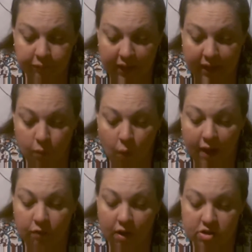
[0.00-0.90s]
And
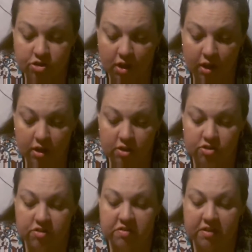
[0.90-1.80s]
why Russia
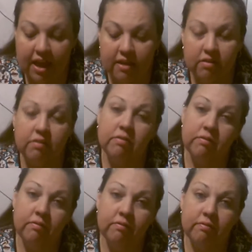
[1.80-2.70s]
just said,
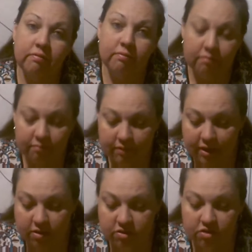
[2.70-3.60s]

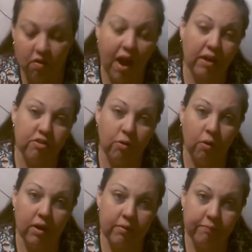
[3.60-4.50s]
and there's a
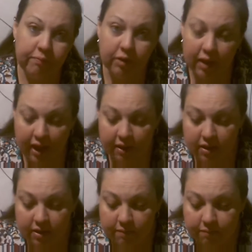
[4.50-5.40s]
derogatory, okay,
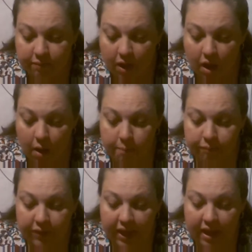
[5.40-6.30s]

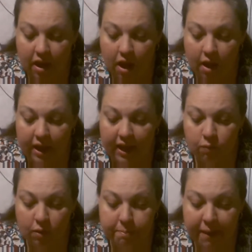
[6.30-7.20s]

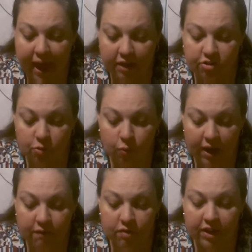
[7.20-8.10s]
and went back to
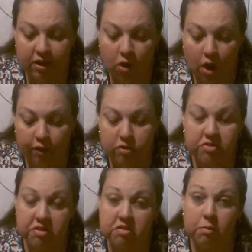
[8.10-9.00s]
whatever they call their
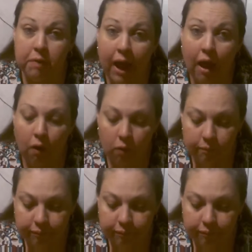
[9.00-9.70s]
system now.